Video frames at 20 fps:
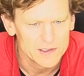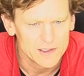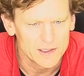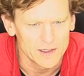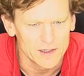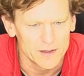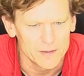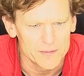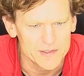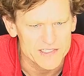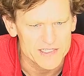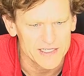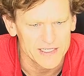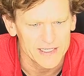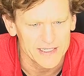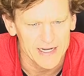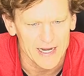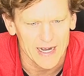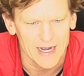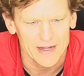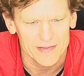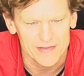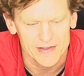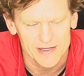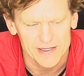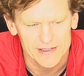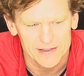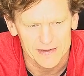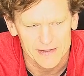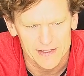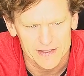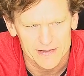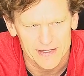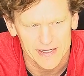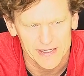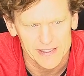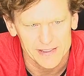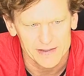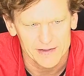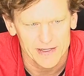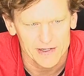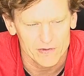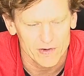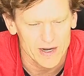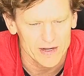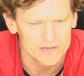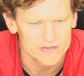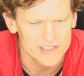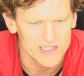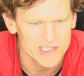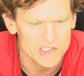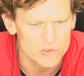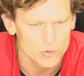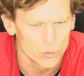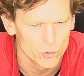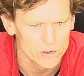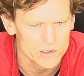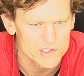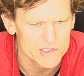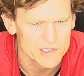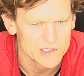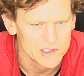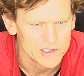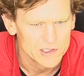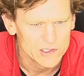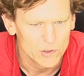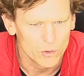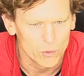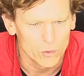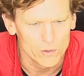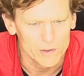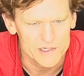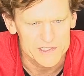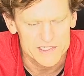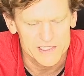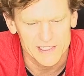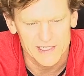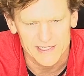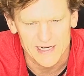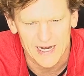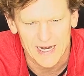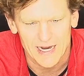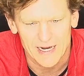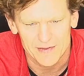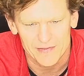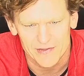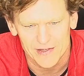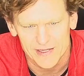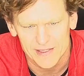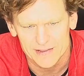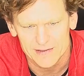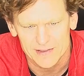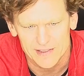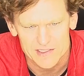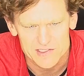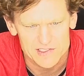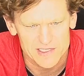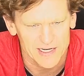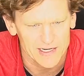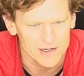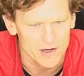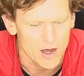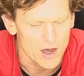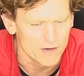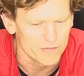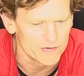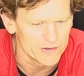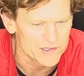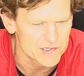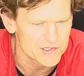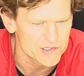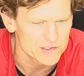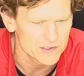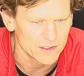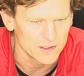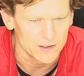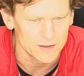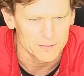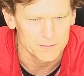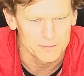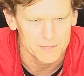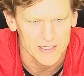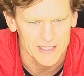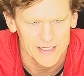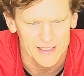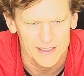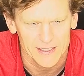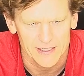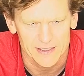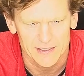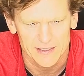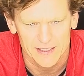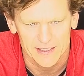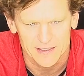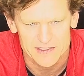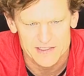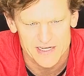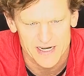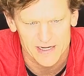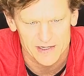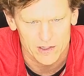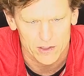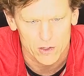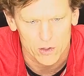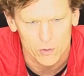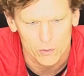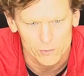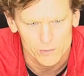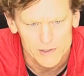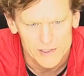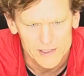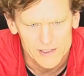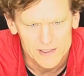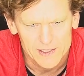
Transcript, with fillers: Um, is he a guy that, that they, they gravitate towards, or is he a guy that is standoffish um, and, and, and stand alone?